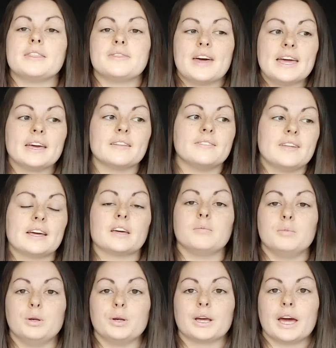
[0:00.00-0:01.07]
they can then
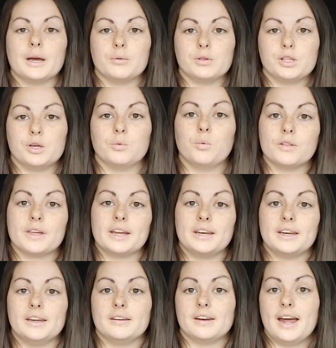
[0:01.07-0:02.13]
communicate with you what they
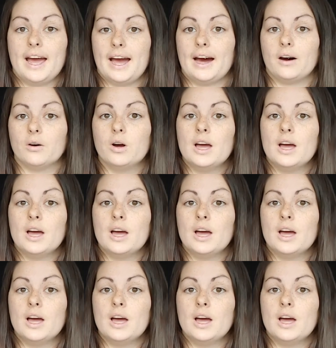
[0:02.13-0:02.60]
need and how.